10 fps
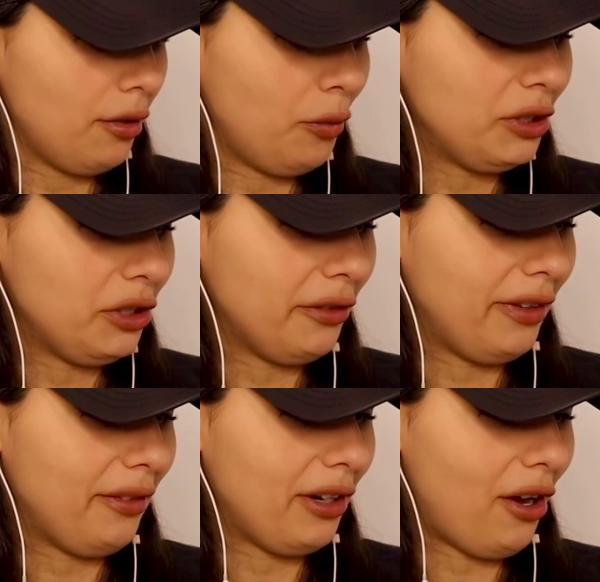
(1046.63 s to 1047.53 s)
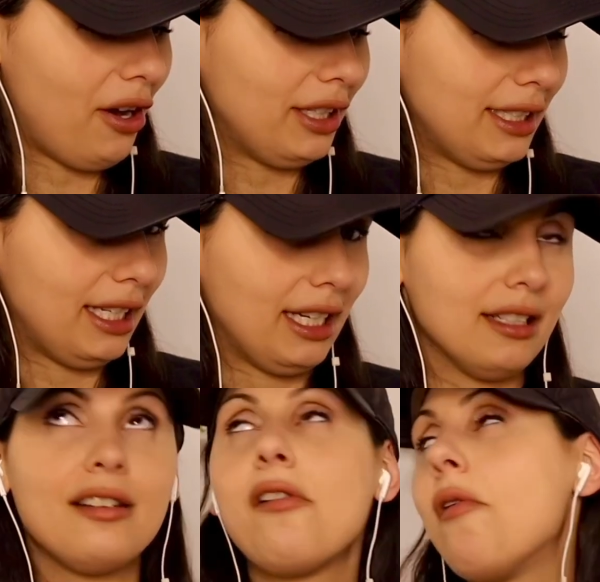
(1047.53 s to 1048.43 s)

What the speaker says: What's your favorite holiday?